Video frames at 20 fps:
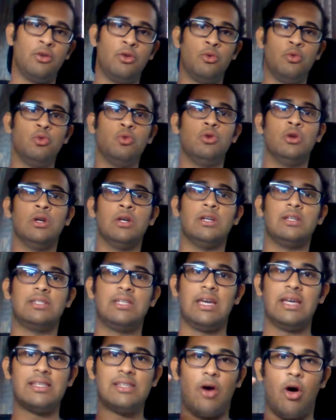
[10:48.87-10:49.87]
you
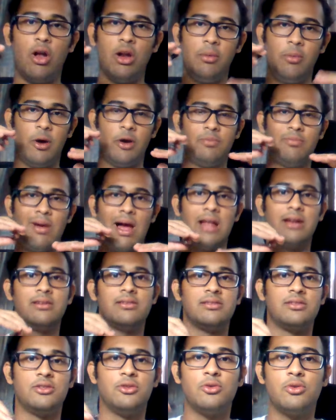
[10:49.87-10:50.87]
see, it's all about balance.